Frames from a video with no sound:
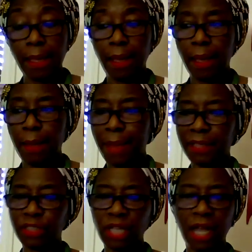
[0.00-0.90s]

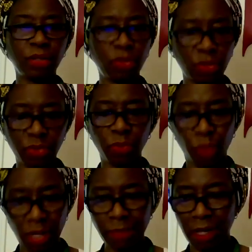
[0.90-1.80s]
Our childhood
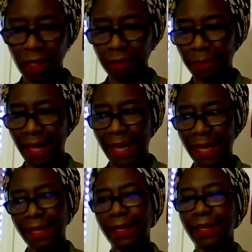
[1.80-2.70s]
was marked
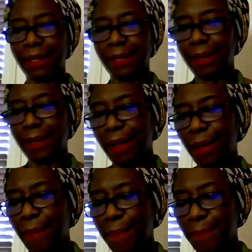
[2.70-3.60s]
by
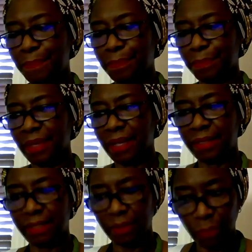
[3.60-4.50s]

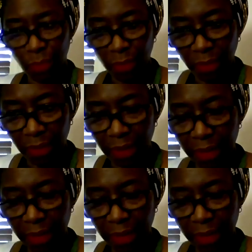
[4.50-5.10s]
a civil war,